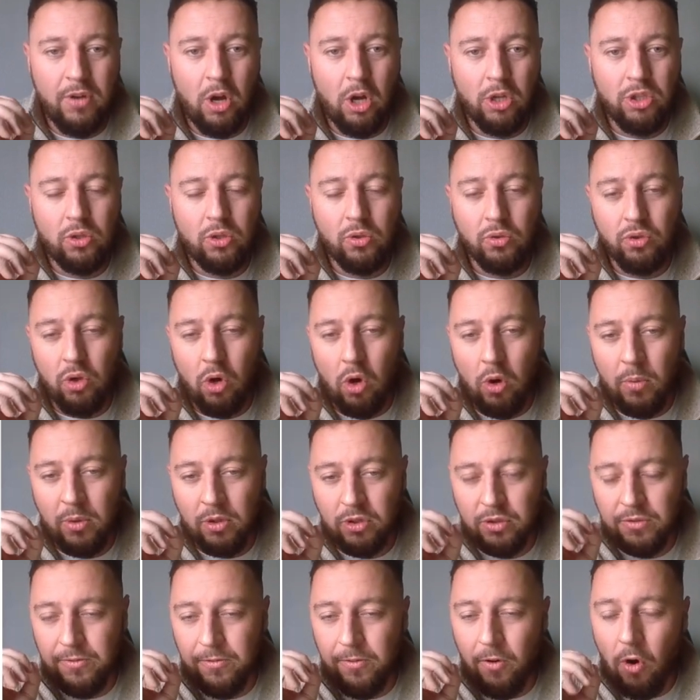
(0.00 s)
of articles,
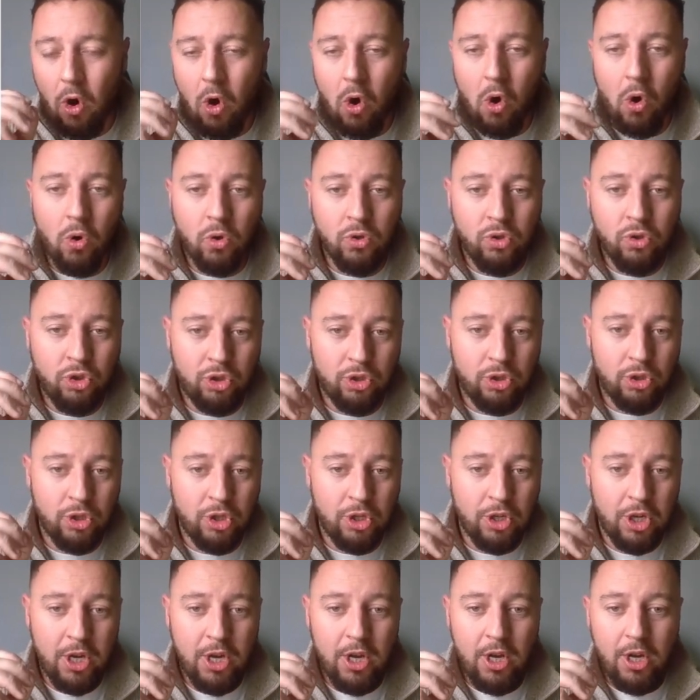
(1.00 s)
almost
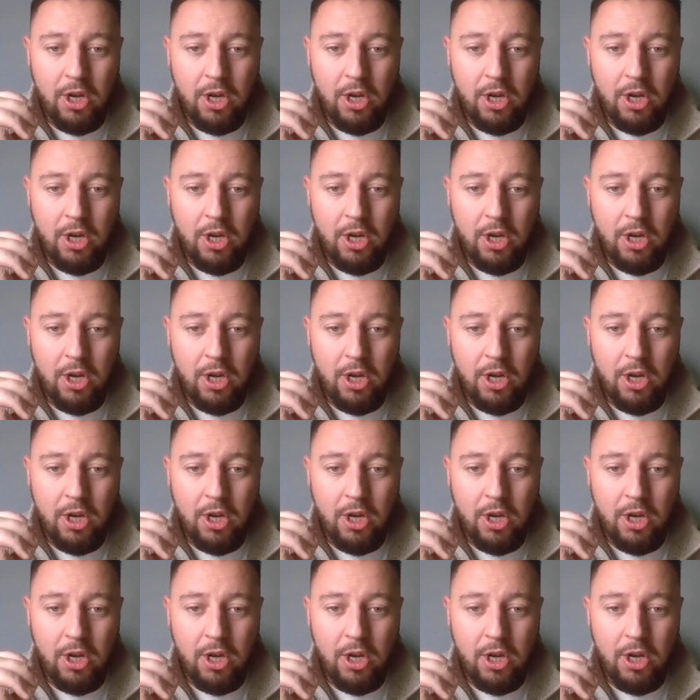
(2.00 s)
400